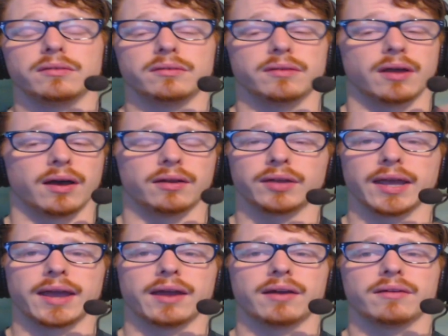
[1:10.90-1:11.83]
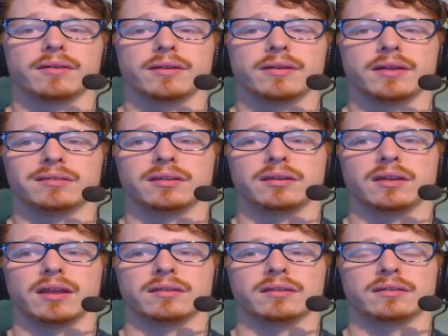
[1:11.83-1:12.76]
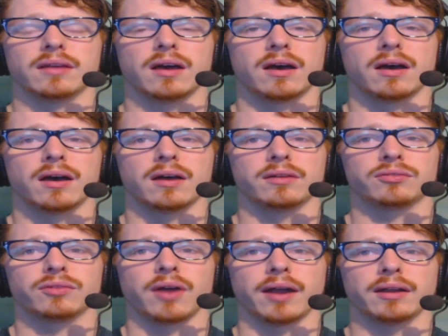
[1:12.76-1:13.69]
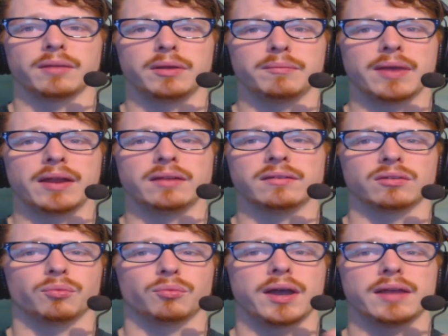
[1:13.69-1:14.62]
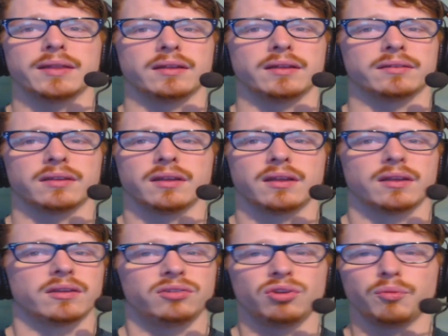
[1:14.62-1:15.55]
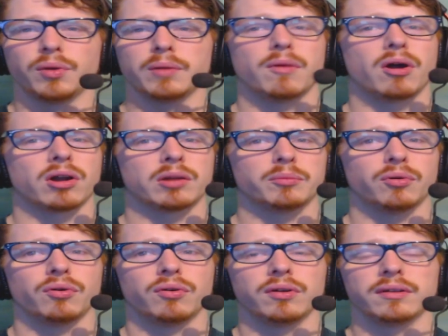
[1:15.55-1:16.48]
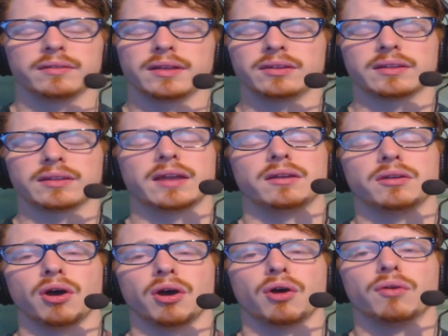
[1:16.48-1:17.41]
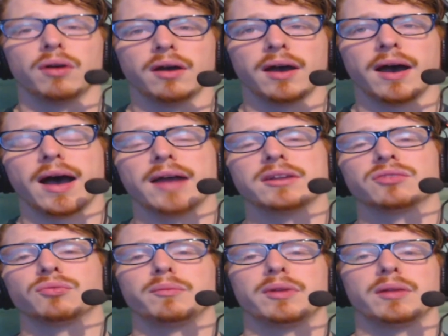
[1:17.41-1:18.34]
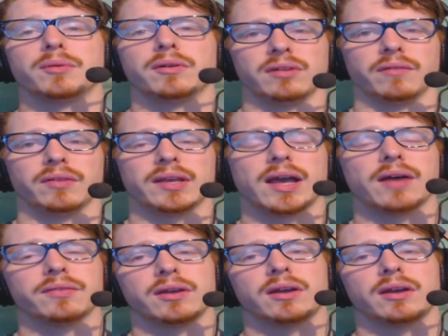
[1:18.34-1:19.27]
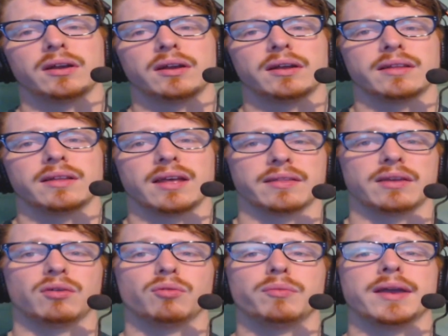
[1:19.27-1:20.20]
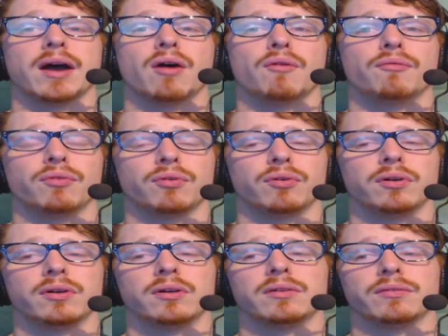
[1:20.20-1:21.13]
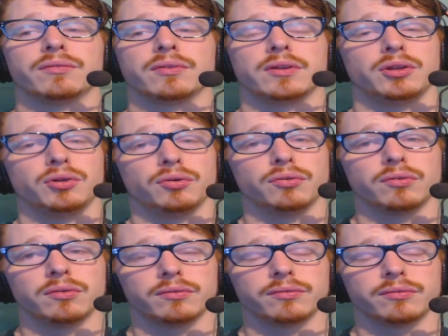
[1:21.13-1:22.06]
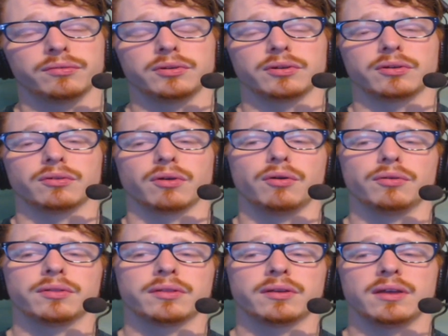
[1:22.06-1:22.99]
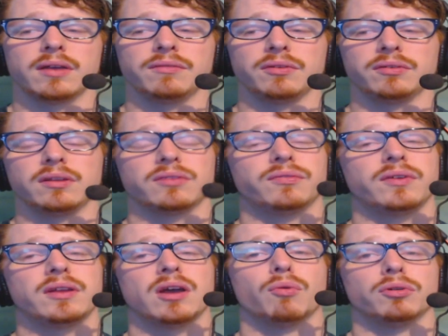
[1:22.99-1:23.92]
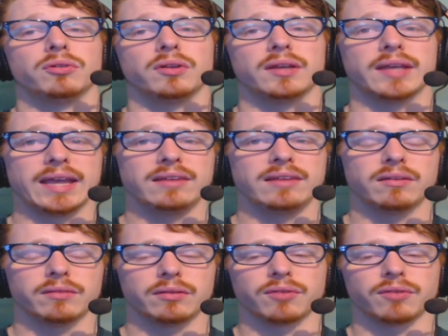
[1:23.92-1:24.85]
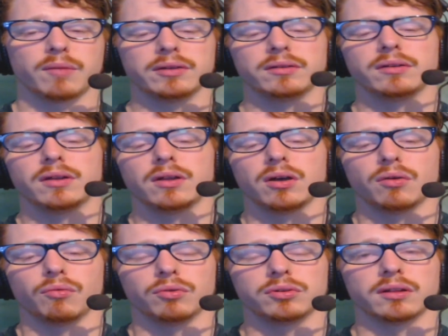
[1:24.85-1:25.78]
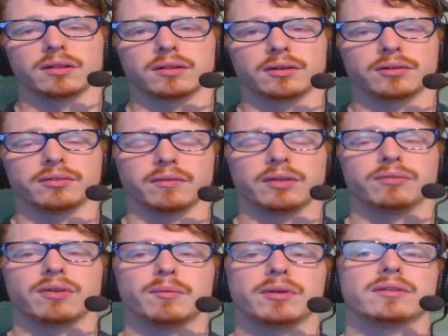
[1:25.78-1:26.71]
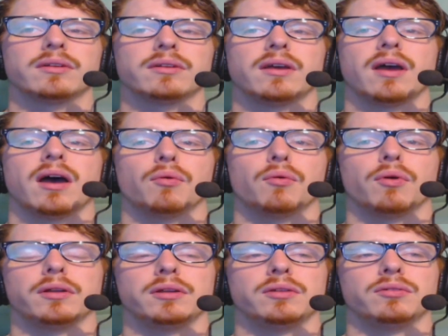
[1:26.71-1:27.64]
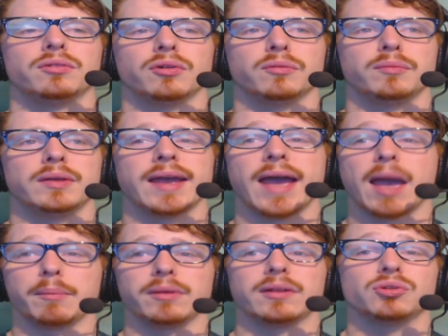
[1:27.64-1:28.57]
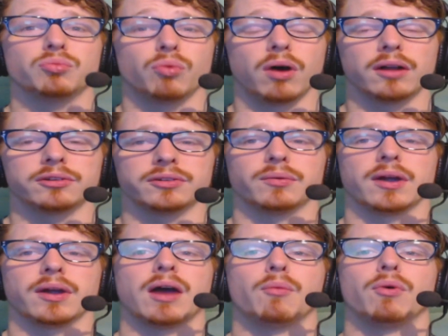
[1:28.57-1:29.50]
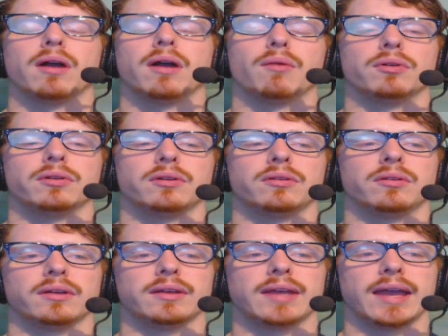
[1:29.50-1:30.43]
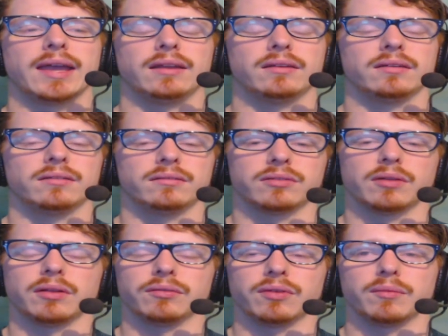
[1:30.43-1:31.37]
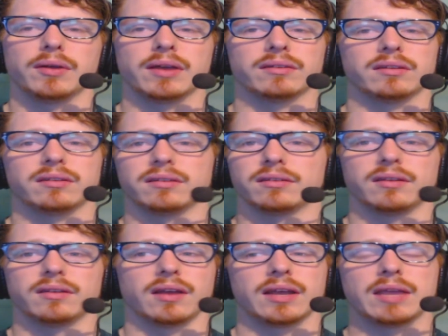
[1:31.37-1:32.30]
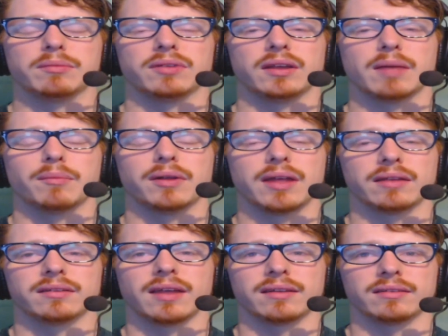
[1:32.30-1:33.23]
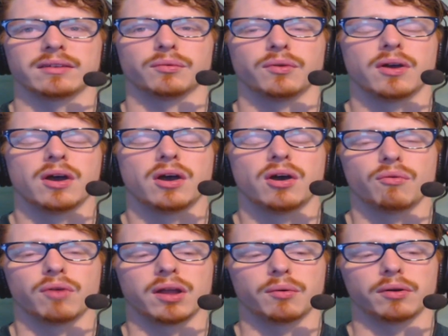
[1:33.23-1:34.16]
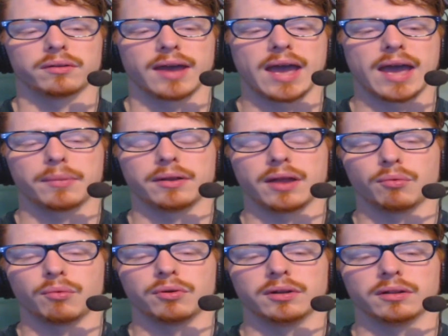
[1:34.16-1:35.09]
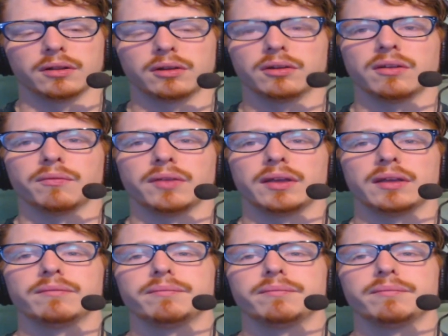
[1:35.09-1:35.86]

No, I don't care. Is it is it uh, tried to be made in such a way that it's super marketable? Things like that? No. I just want to be able to put something out there that I think will be helpful for you, for your growth. If you see this video, I want you to gain something from it. I want you to learn something from it want you to be happy that you watched it, right? I want I want you to gain something from it. I guess I keep saying that, but that's that's the what I want to happen. I want you to learn something.